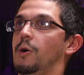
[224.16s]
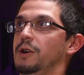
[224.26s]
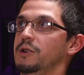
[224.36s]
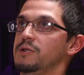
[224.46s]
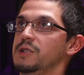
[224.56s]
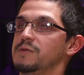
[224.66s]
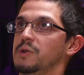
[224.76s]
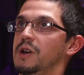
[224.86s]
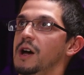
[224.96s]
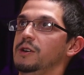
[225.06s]
ago on New Year's Eve,
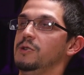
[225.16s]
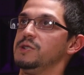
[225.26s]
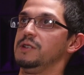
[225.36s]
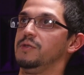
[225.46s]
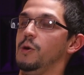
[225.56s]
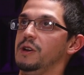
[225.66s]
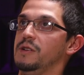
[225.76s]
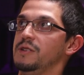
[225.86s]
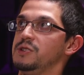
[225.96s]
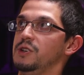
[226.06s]
so not New Year's Eve going
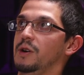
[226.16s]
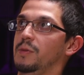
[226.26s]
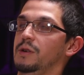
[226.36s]
into this year,